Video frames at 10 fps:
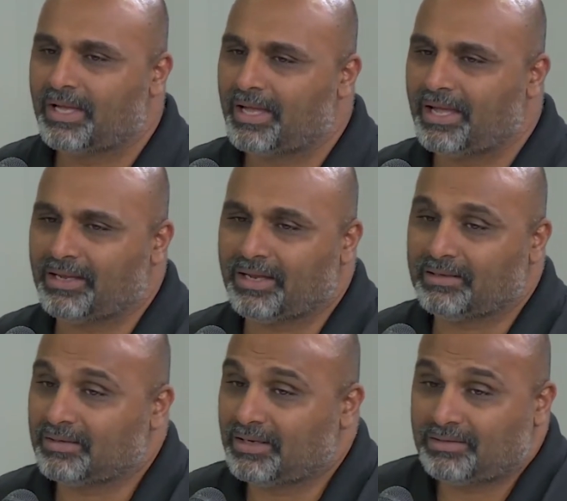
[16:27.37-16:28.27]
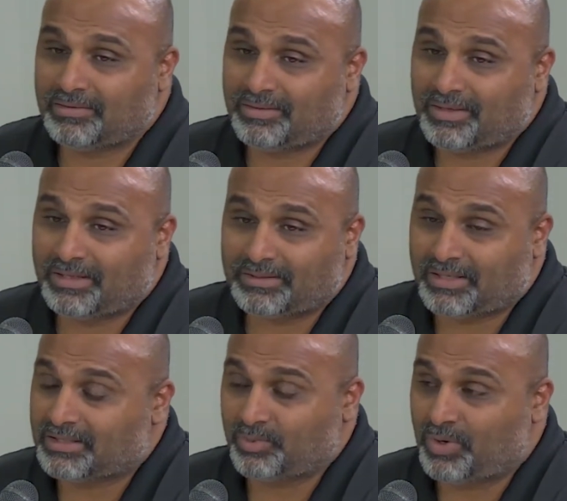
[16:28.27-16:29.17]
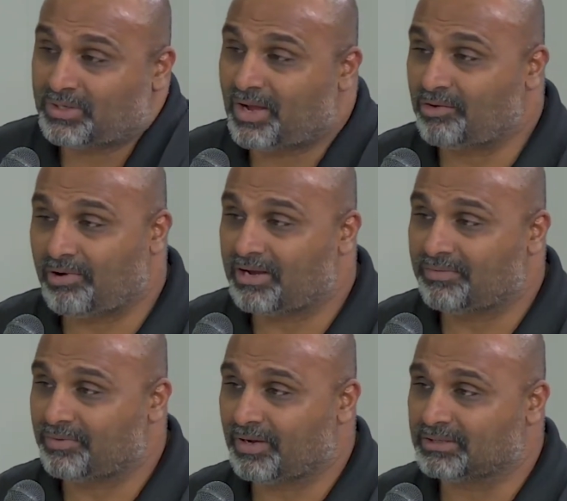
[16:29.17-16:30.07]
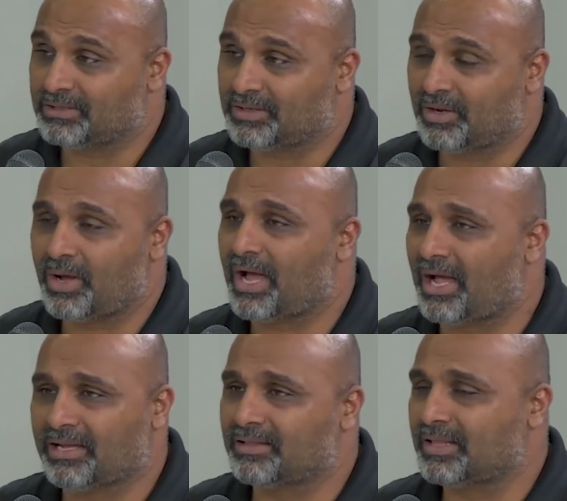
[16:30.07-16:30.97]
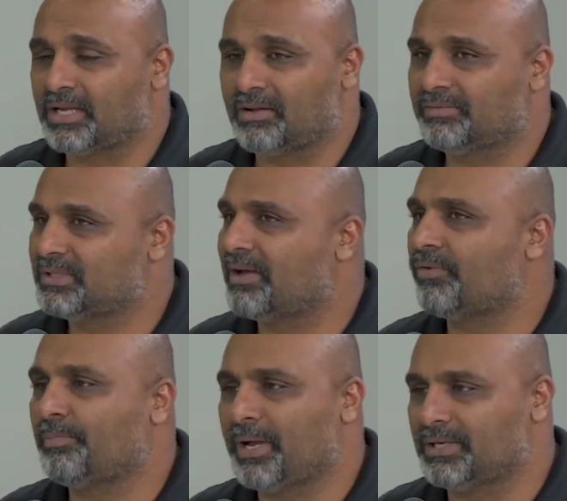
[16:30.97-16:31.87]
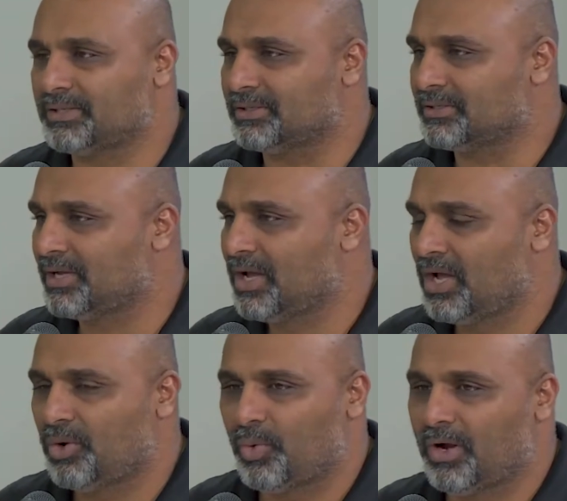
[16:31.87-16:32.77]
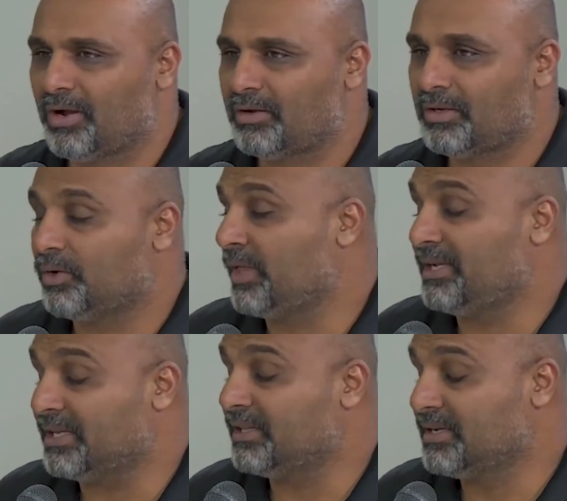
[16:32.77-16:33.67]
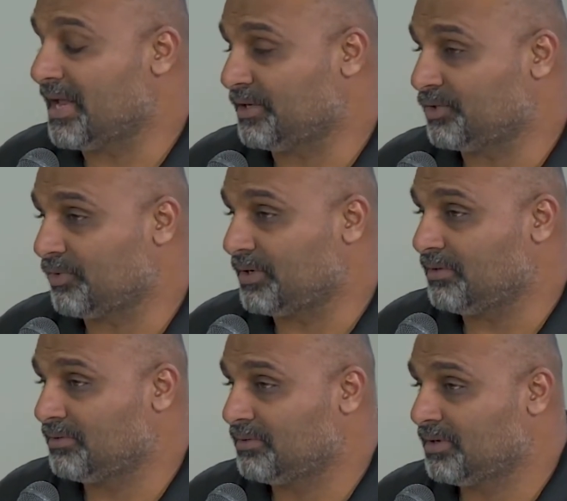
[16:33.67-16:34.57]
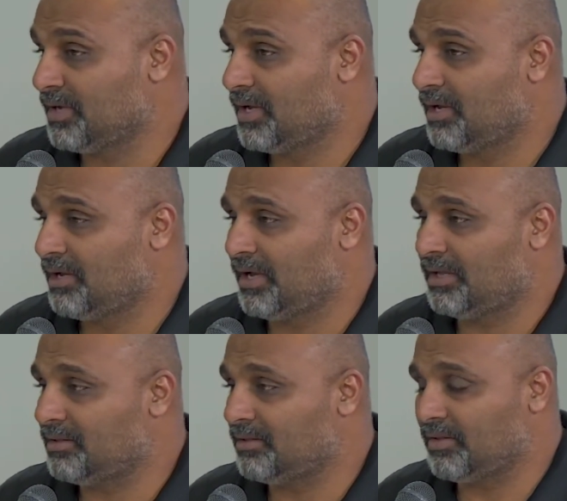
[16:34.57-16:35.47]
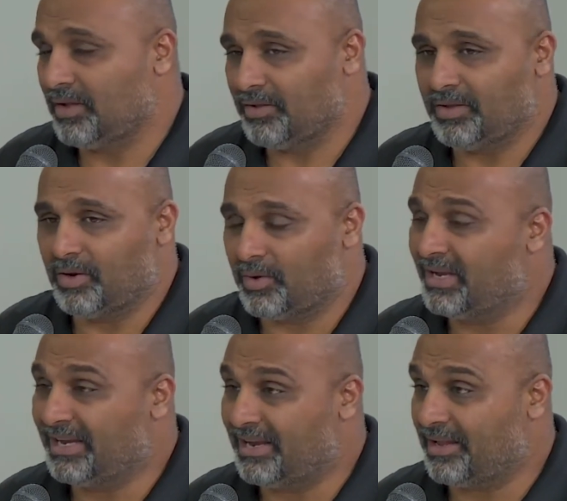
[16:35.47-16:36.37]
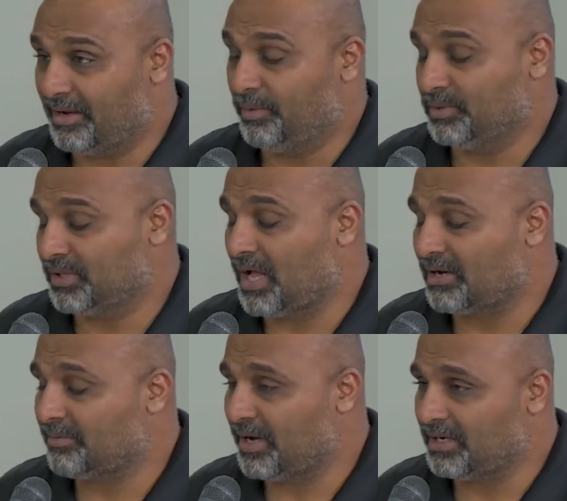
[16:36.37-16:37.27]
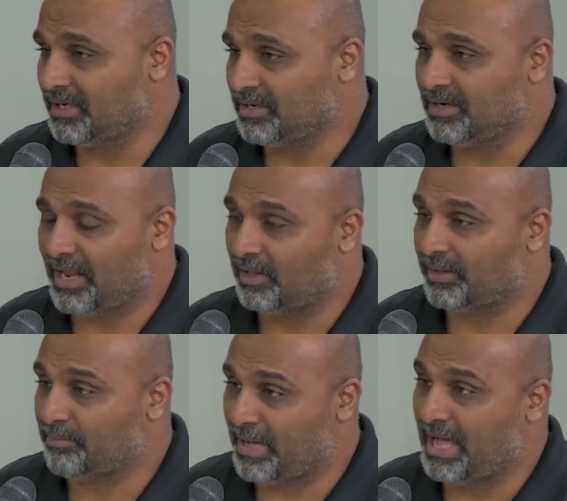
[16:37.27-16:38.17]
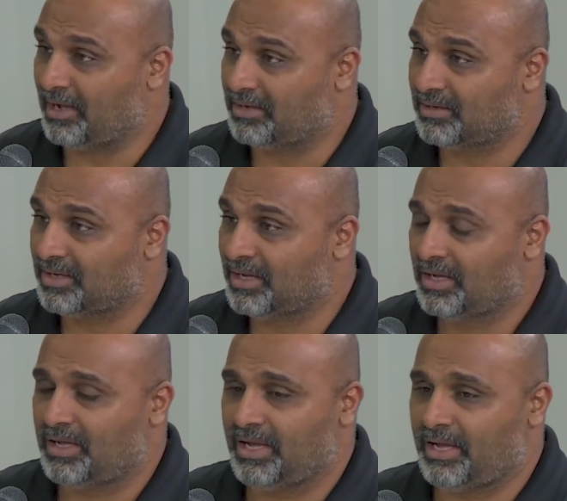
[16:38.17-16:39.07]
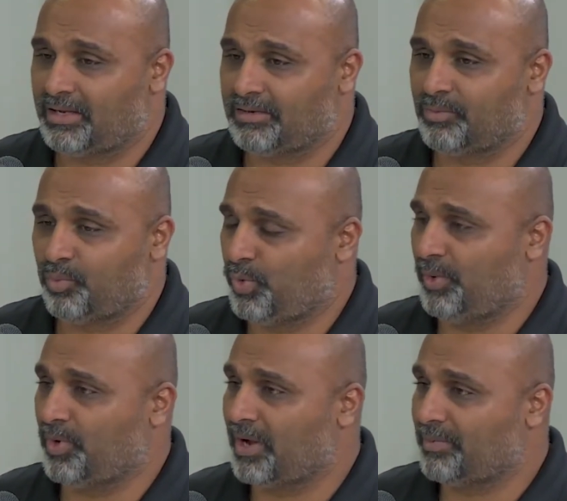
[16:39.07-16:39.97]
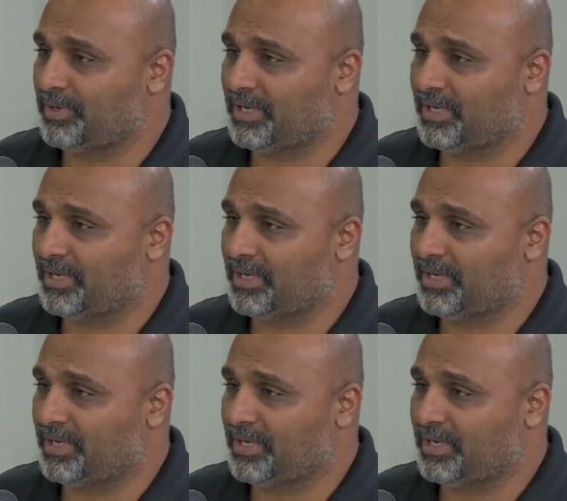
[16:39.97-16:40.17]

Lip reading: And it's worked out great for us. I can think of several patients where, they did the dentistry and it was a lot of money and it held them back. And we were able to